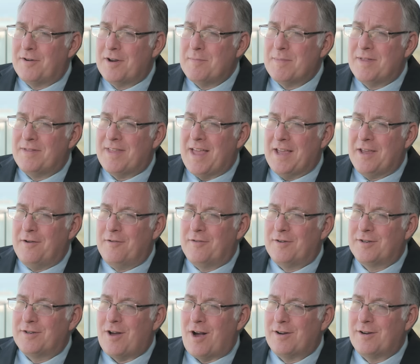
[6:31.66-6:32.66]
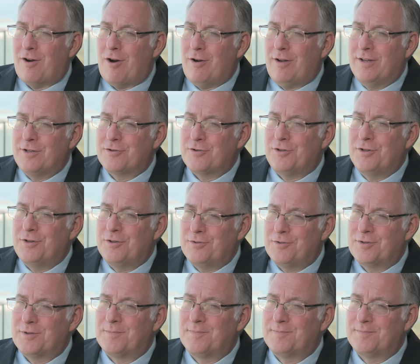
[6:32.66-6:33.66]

Friedman, thank you for talking to All Israel News.